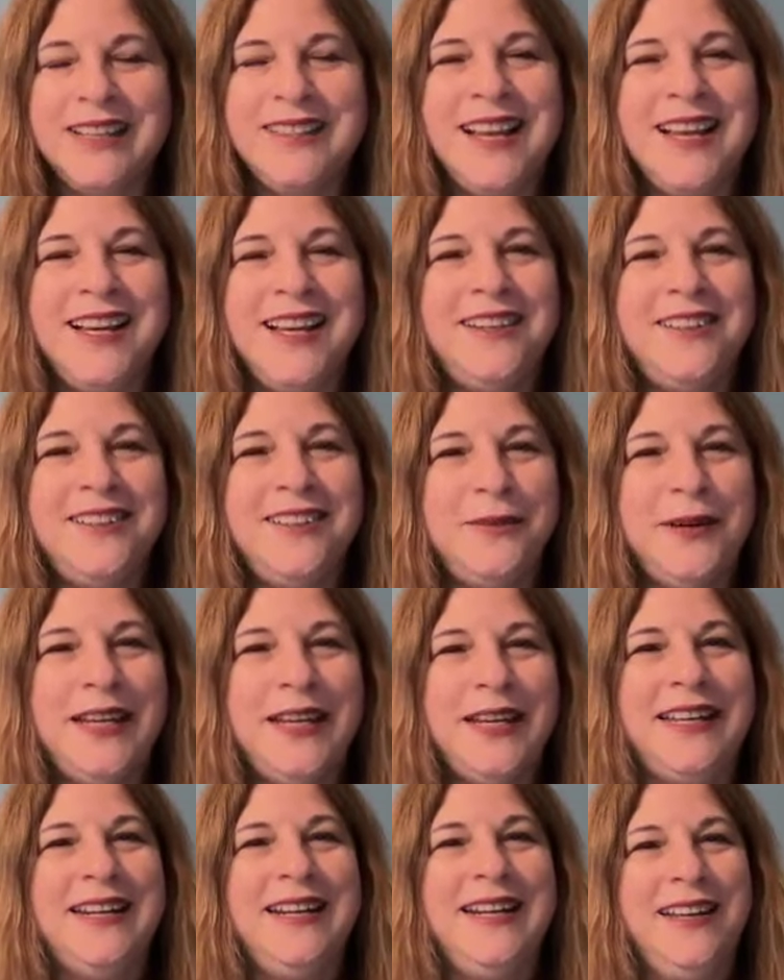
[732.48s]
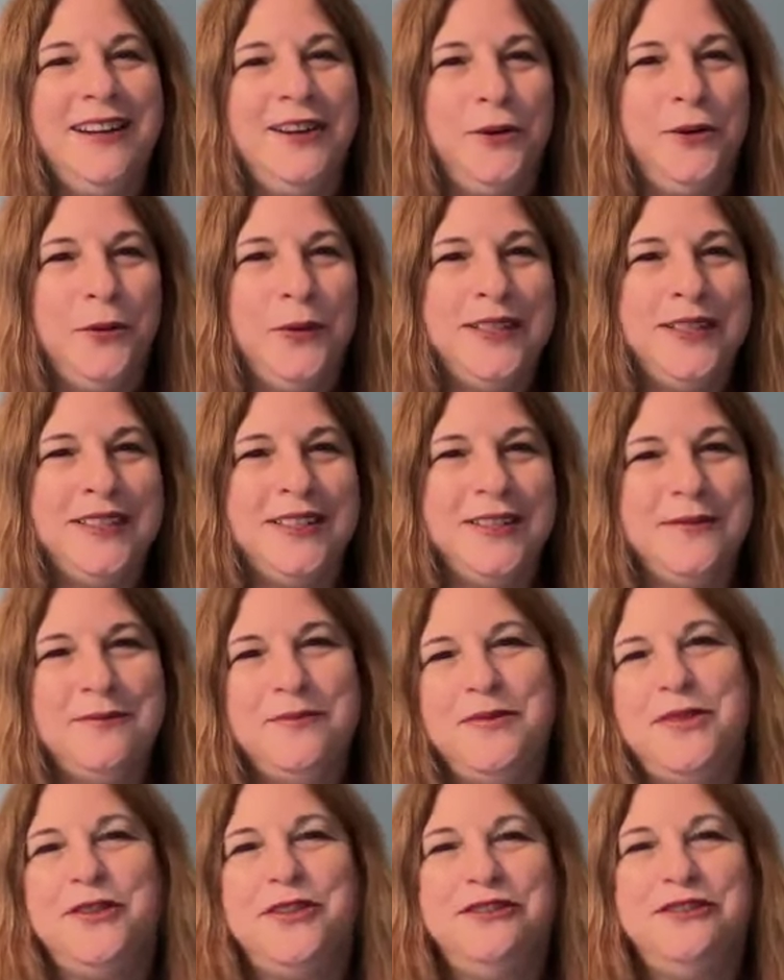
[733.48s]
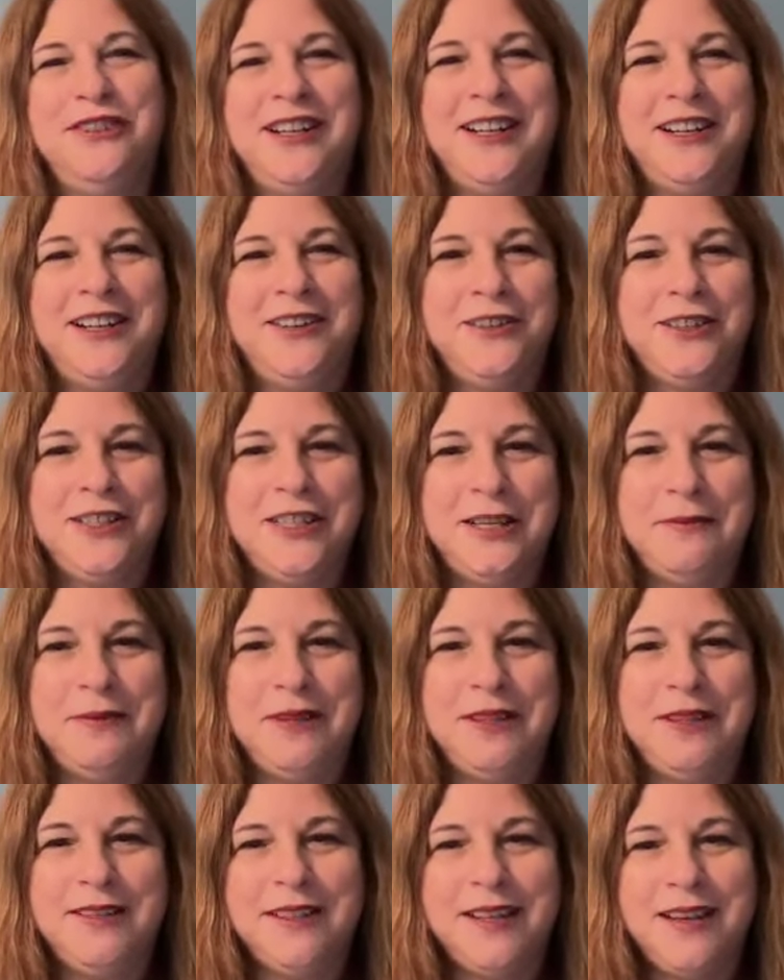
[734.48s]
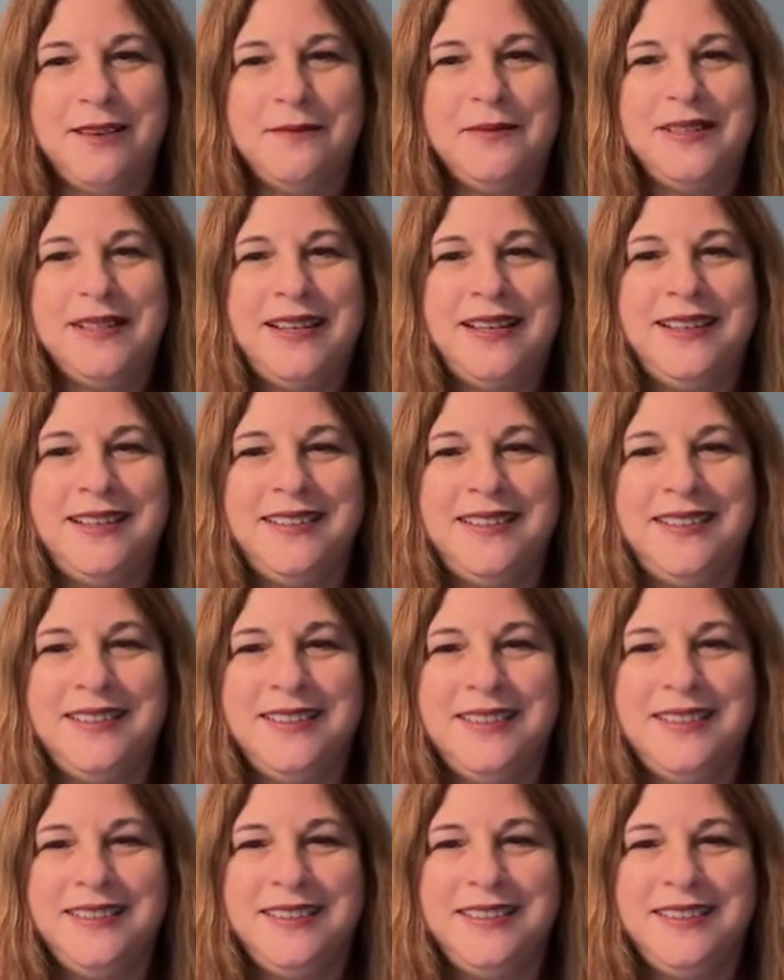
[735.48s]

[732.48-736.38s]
title, Awakening Inner Wisdom Through Feeding Your Demons, comes in.